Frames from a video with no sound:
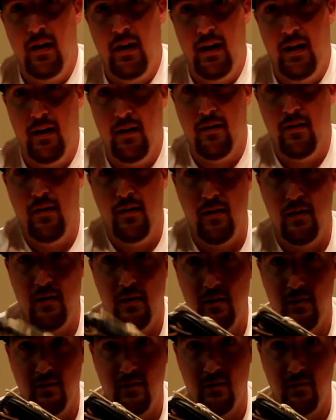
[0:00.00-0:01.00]
And
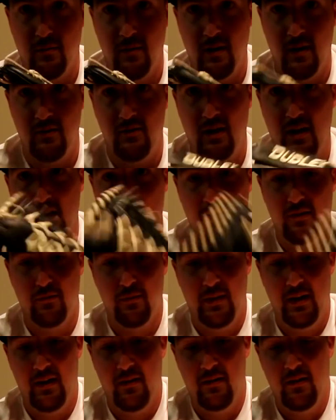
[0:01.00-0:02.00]
since we're done checking this
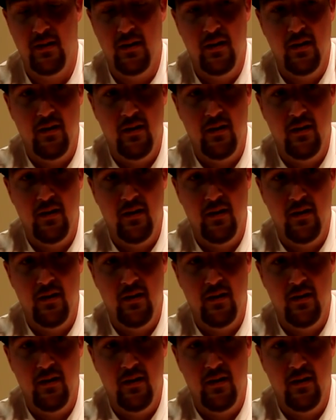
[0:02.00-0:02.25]
one out,